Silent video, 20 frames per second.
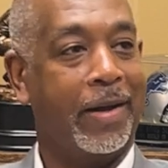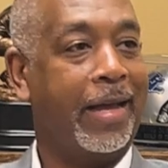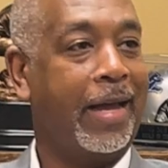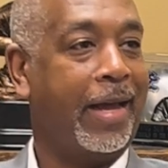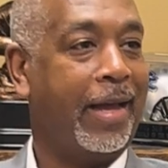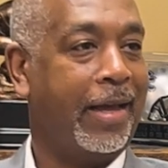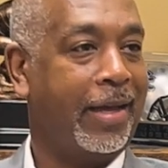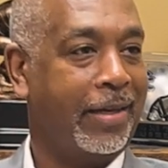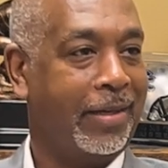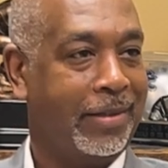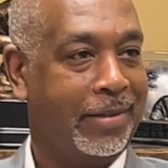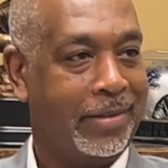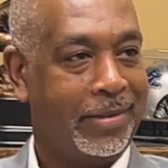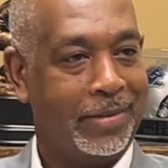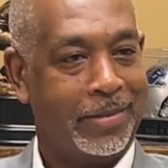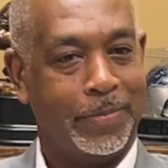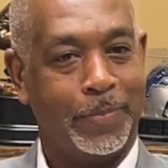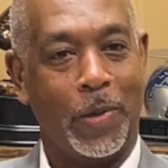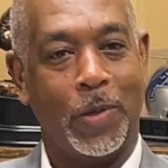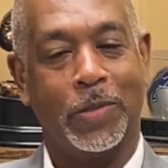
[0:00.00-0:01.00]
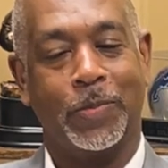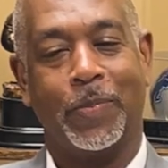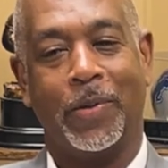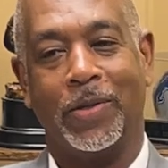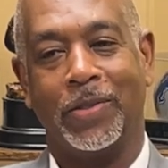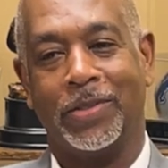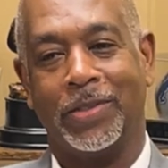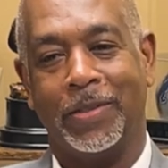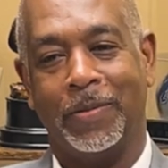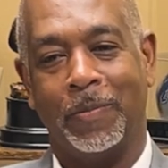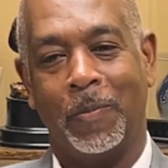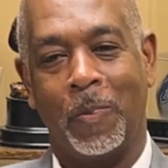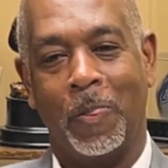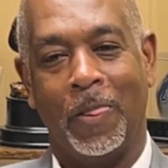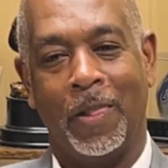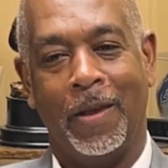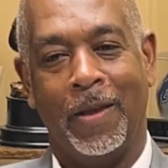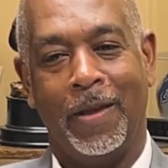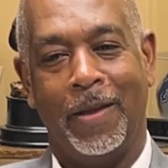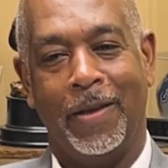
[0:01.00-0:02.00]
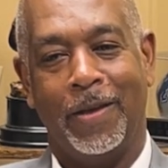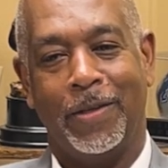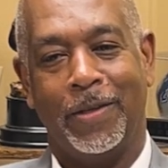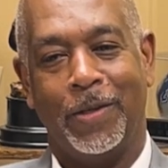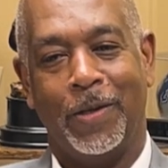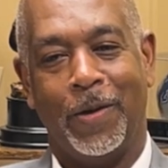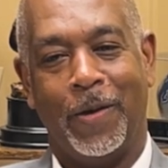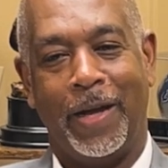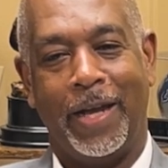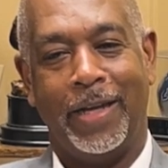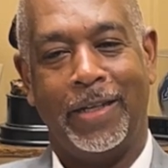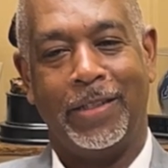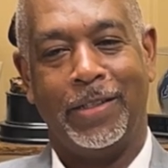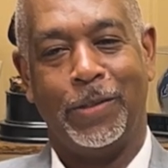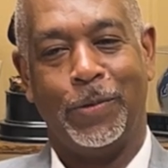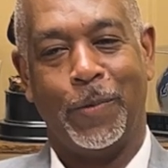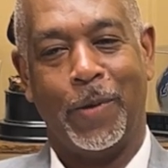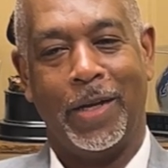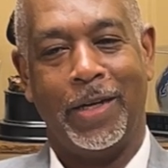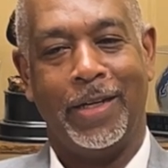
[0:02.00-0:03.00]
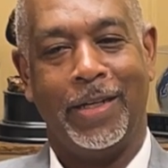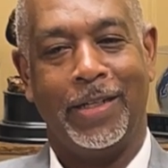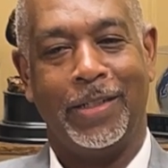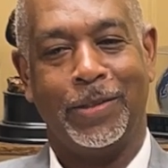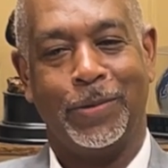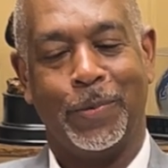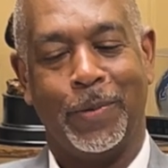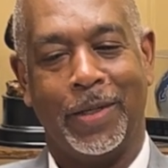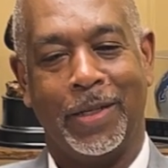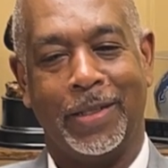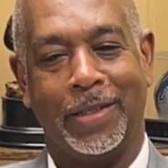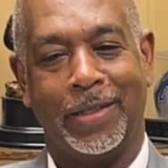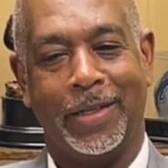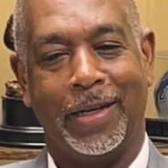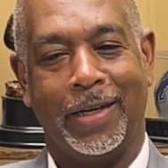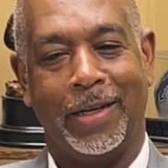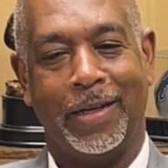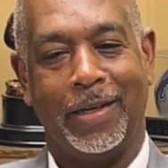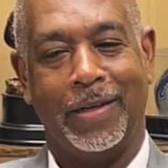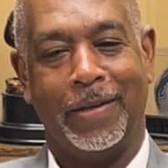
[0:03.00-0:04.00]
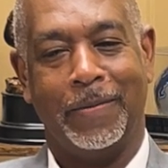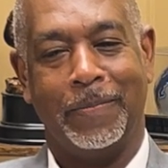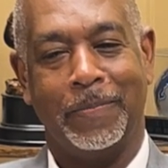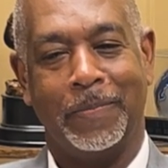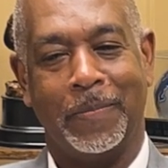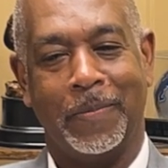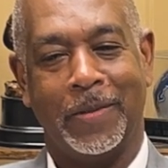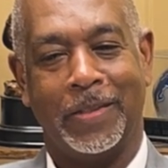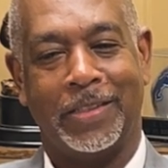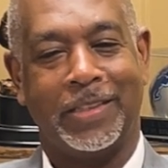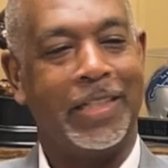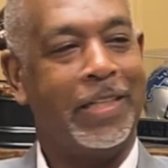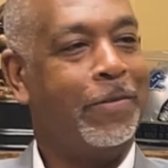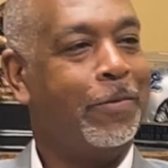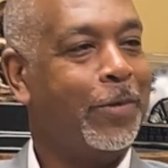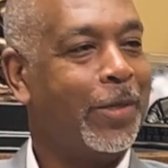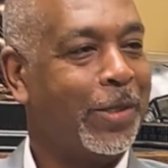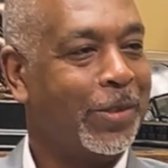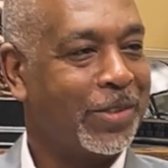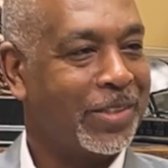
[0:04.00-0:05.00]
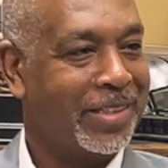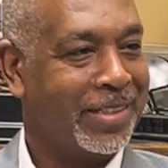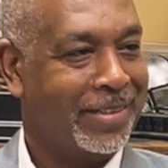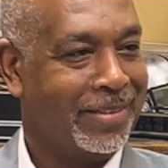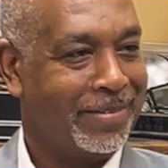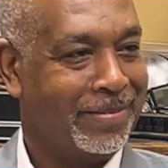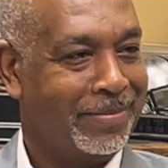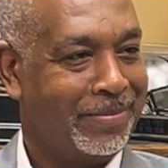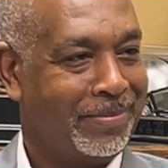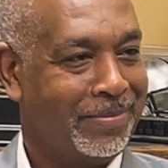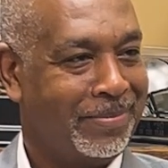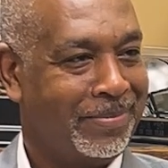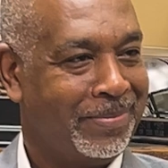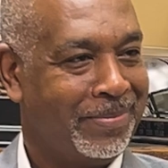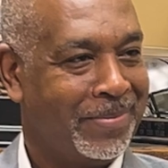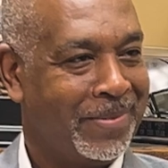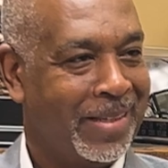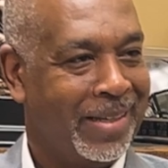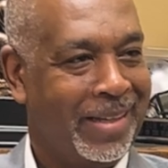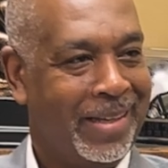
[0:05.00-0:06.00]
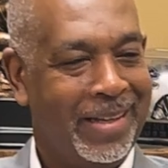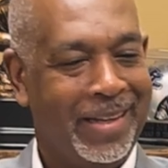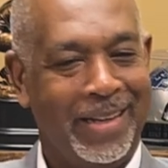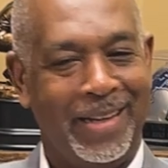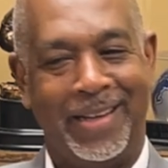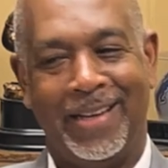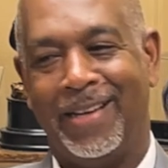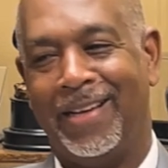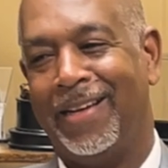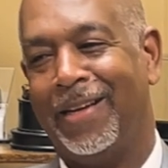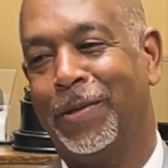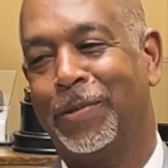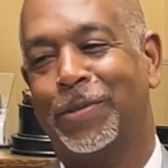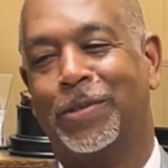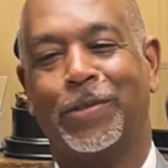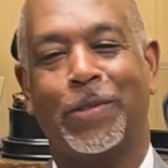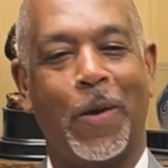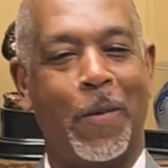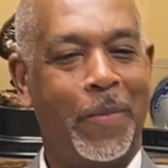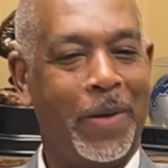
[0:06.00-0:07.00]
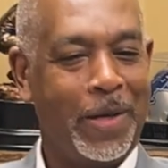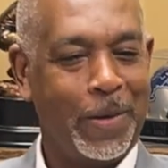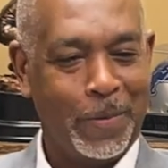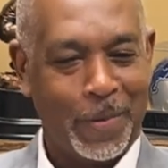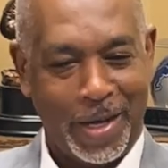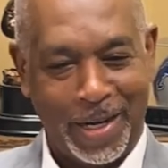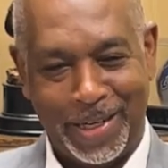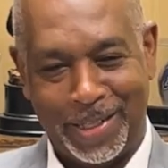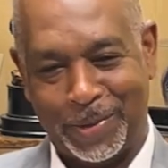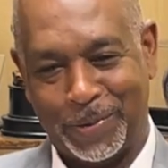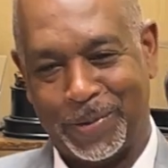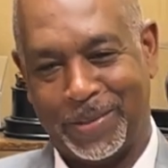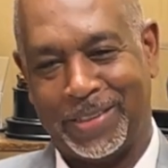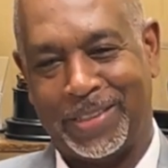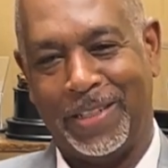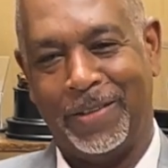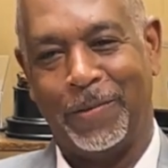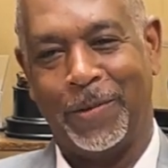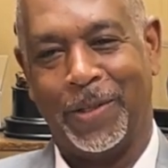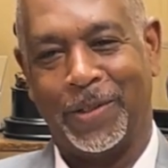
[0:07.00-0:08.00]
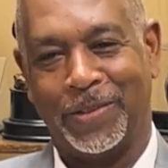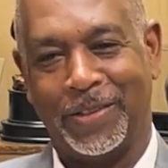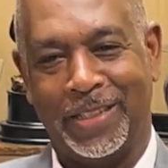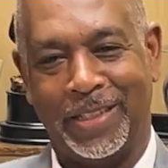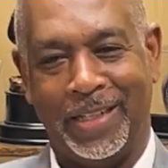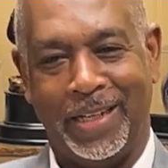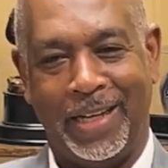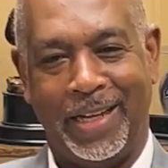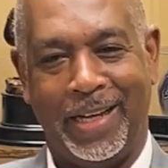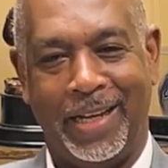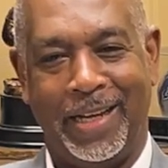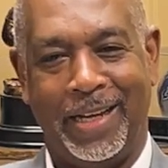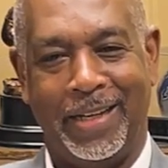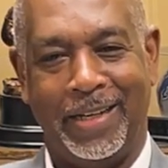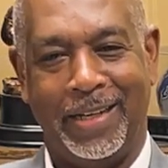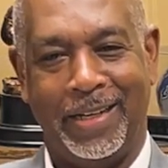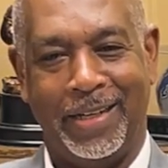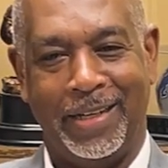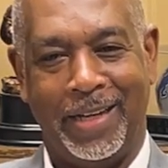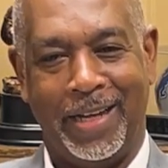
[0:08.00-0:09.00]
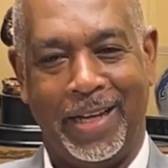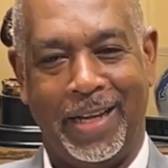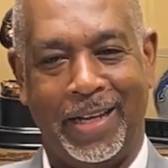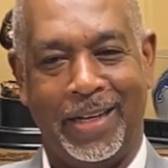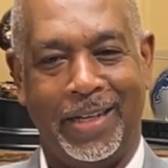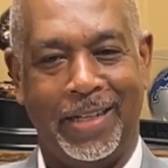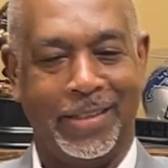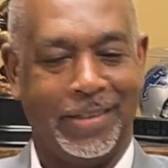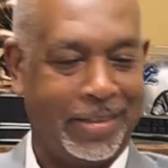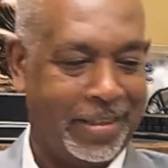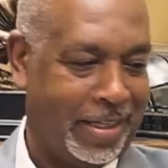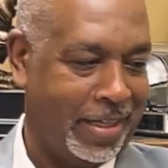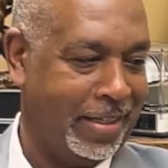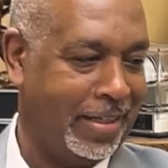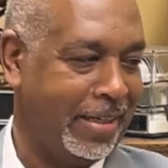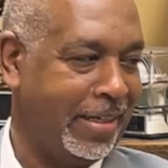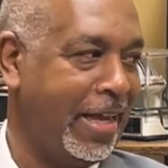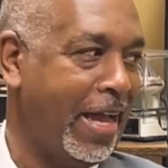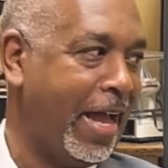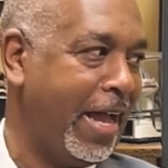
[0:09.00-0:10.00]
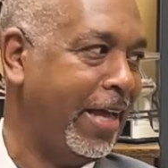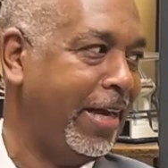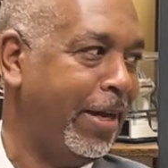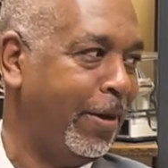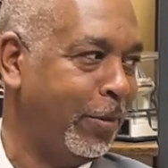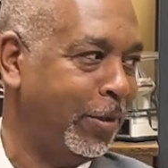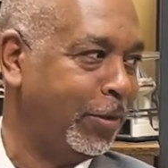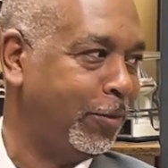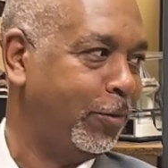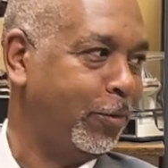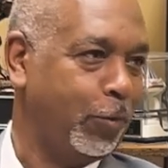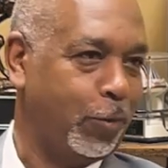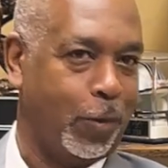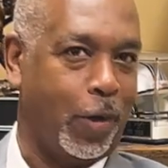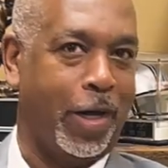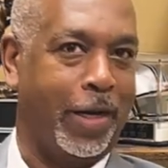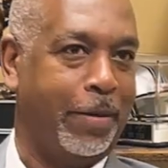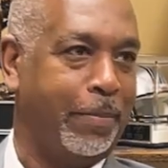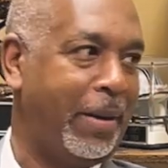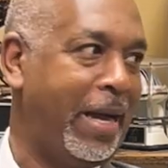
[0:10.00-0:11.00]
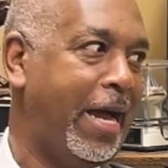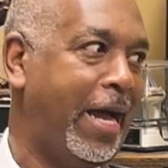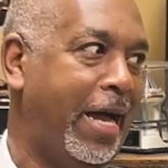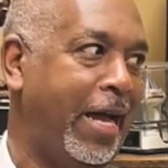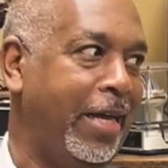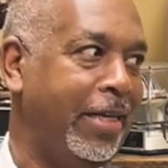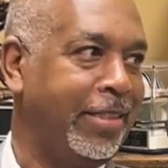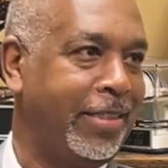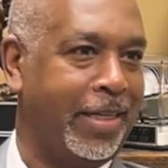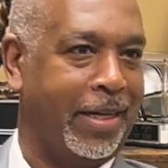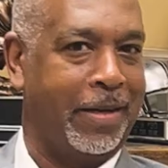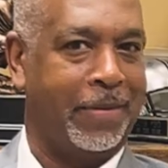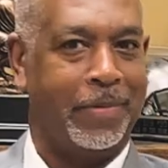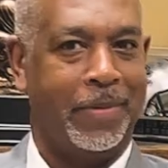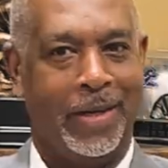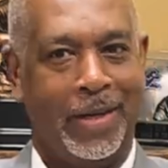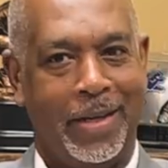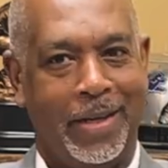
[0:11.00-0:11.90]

guy, his spokesperson. I had these run-ins with Steve Wilson. There was so many run-ins with Steve Wilson, and the guy that was running behind him,